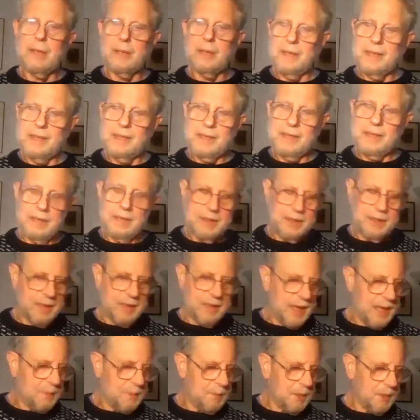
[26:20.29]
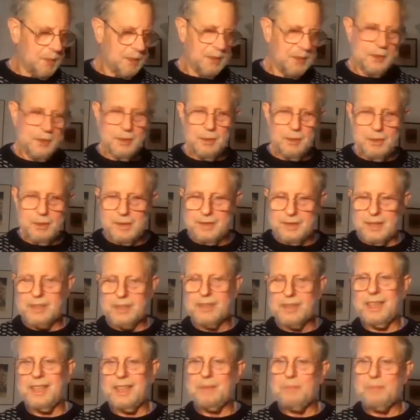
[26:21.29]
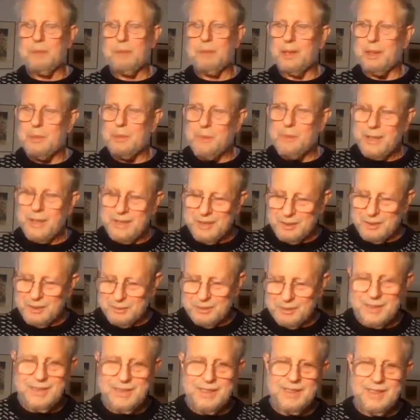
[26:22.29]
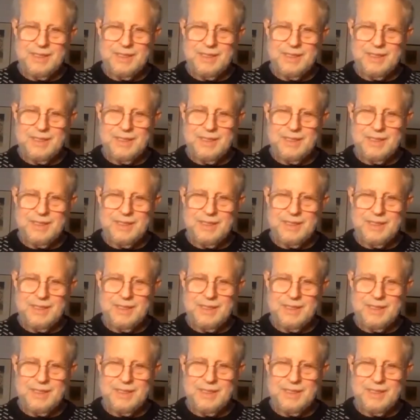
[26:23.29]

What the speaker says: I think it came in 16 millimeter.